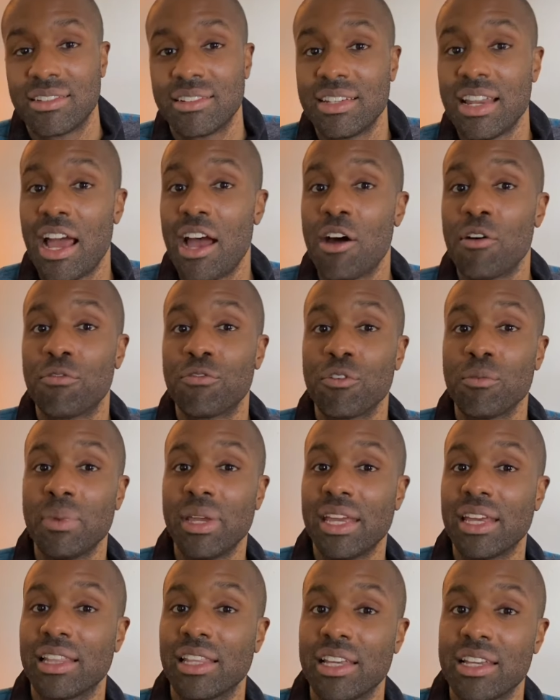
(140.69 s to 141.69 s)
Now, for
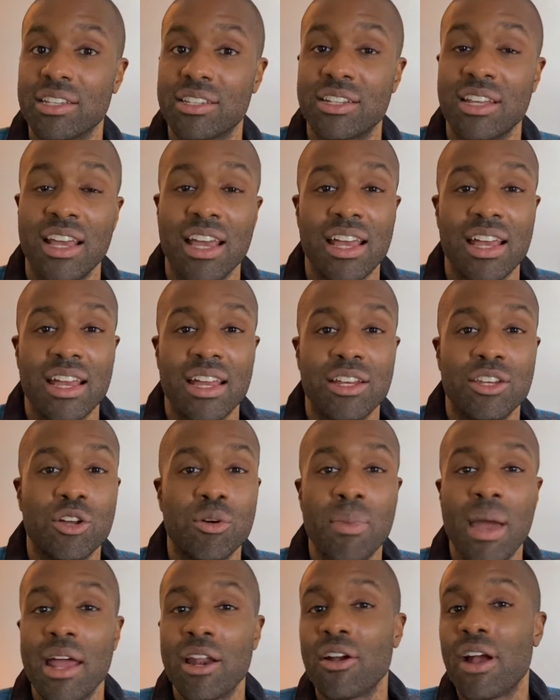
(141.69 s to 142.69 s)
me at least, no
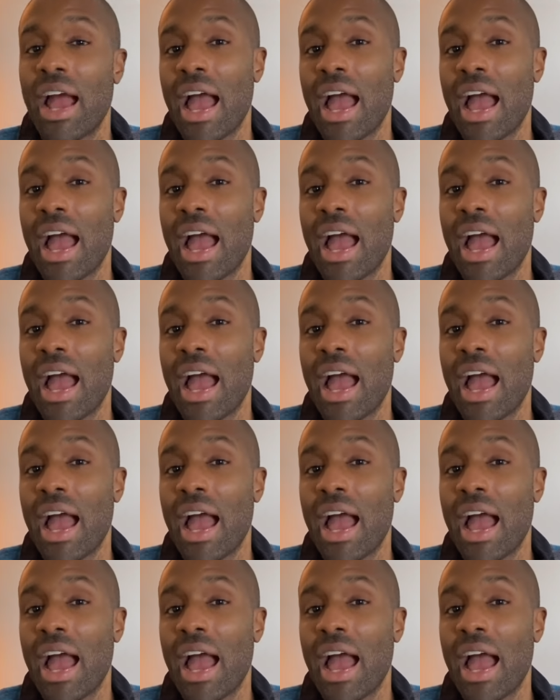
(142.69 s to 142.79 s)
matter